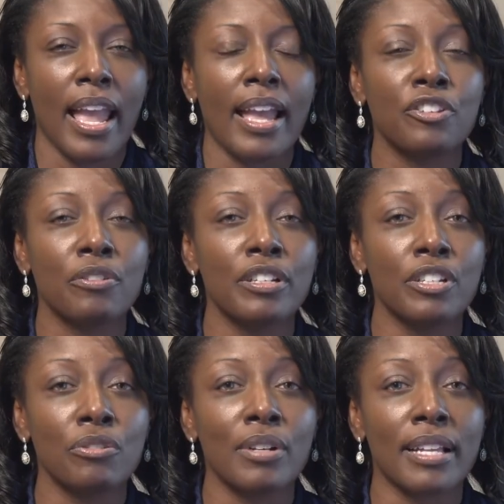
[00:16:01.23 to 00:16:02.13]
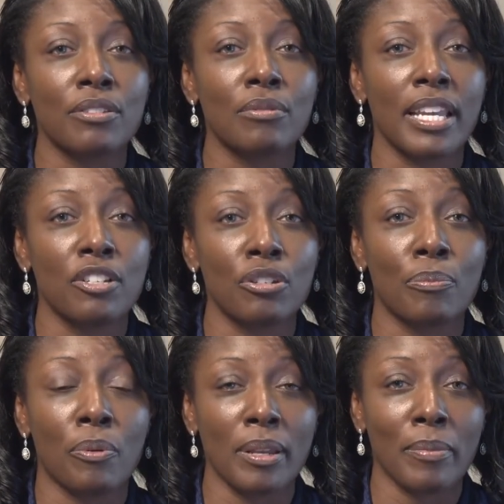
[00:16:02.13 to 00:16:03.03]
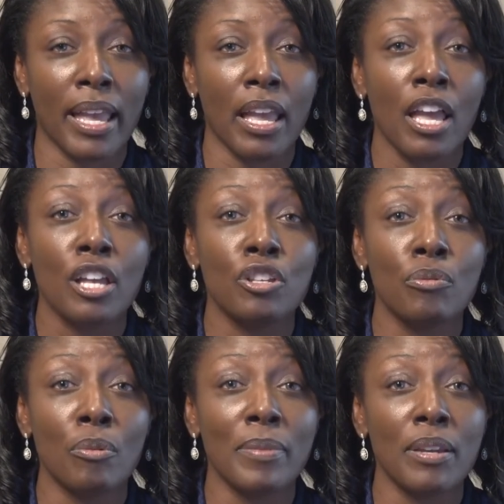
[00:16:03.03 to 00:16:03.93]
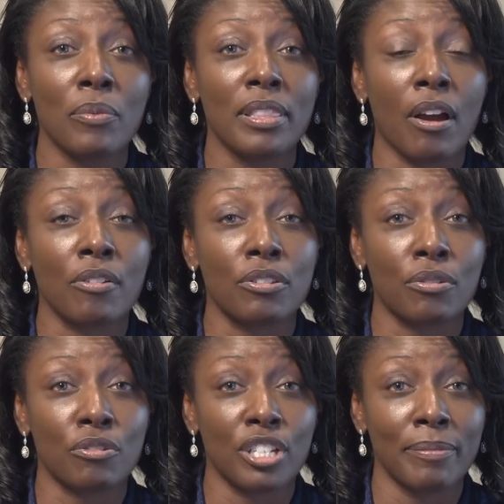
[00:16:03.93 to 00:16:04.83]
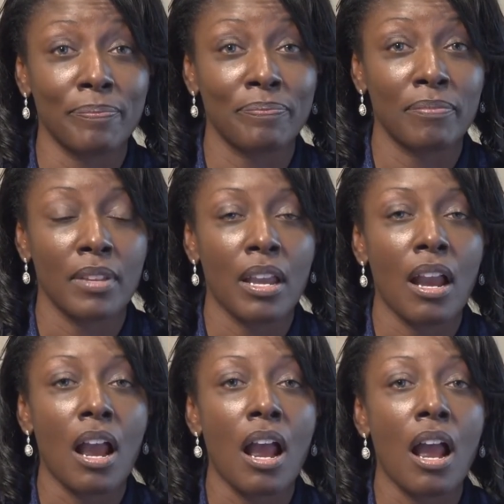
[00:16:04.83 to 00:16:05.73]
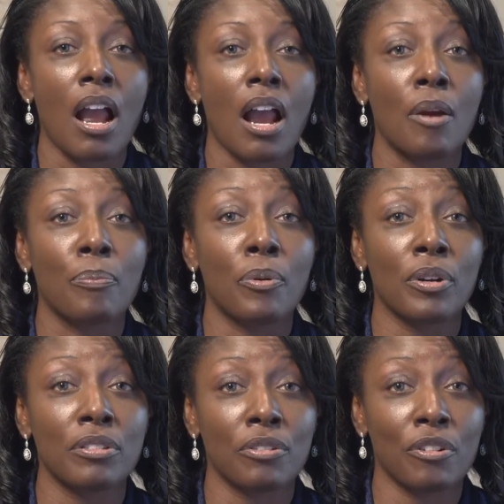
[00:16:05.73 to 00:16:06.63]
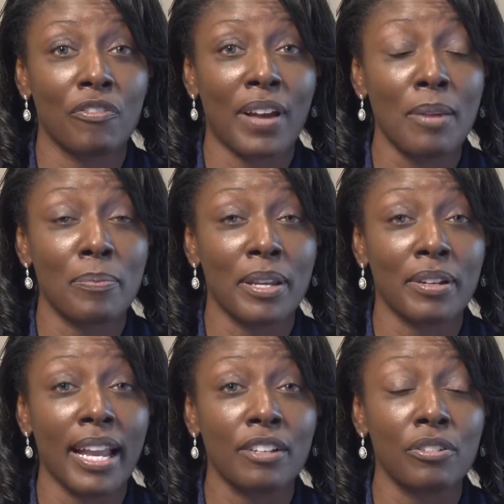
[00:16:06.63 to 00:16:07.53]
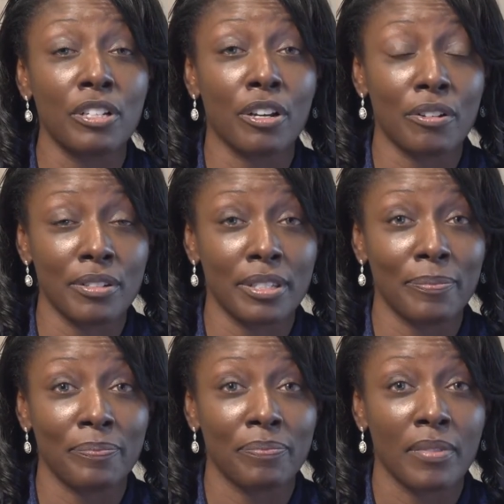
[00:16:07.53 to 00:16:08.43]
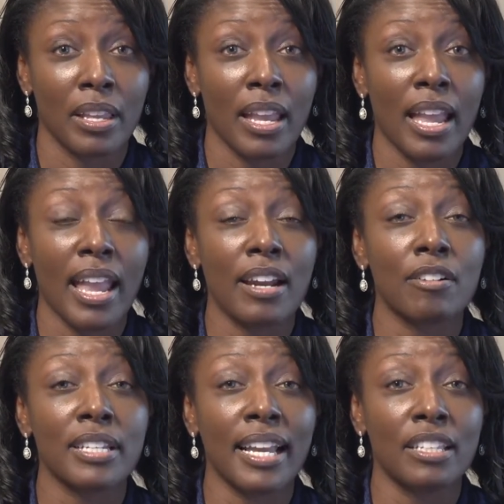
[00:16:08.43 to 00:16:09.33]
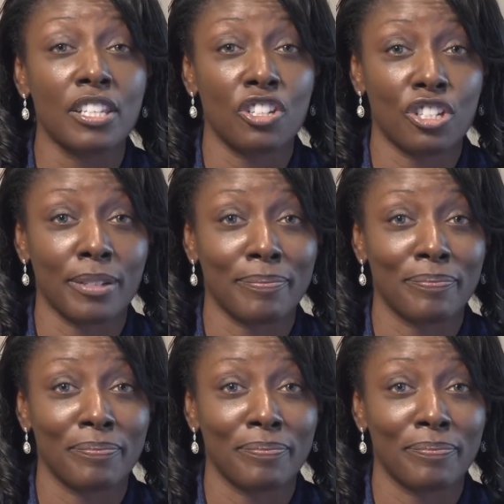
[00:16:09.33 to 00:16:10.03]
At your initial consultation appointment, you will meet with our surgeon, our board-certified bariatric nurse, and our dietitian.